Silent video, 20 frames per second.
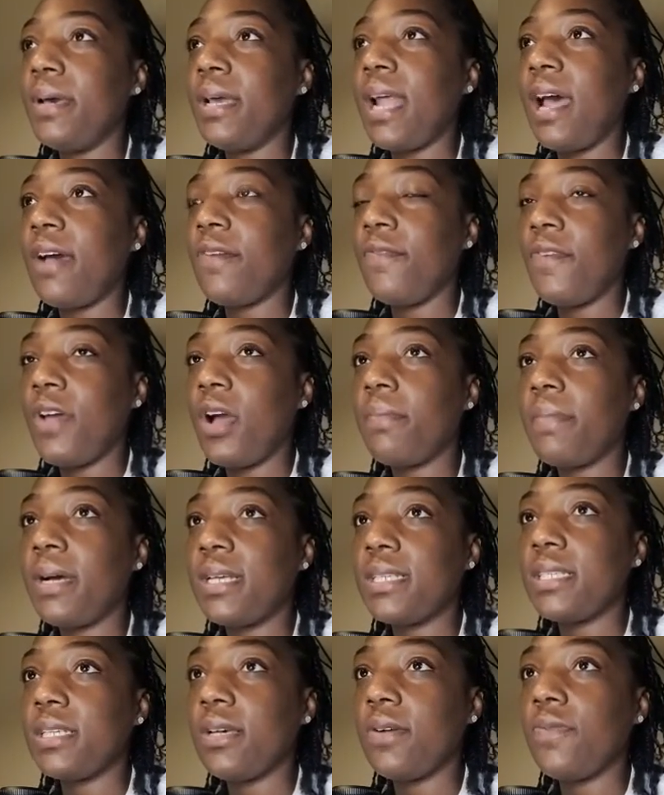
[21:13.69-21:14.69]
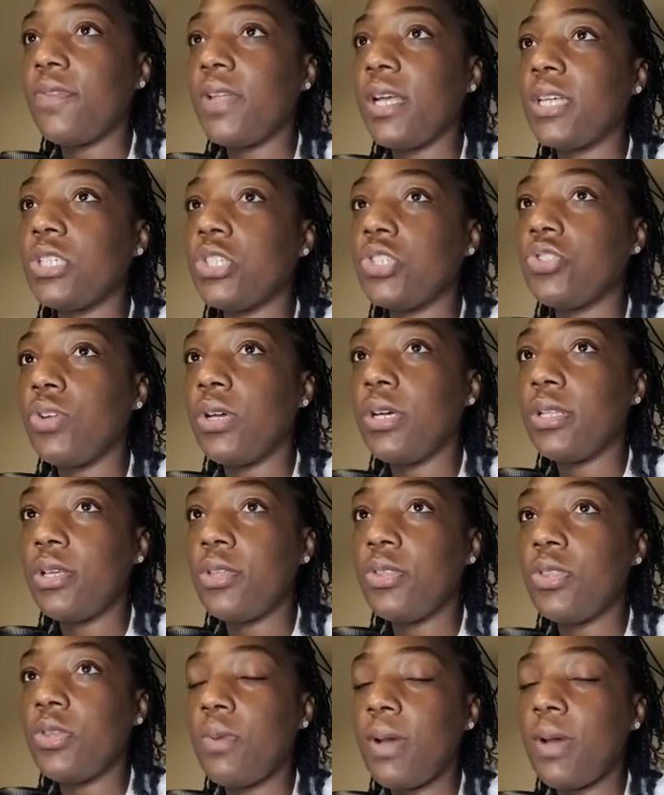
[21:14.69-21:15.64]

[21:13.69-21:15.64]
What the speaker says: but I found myself like struggling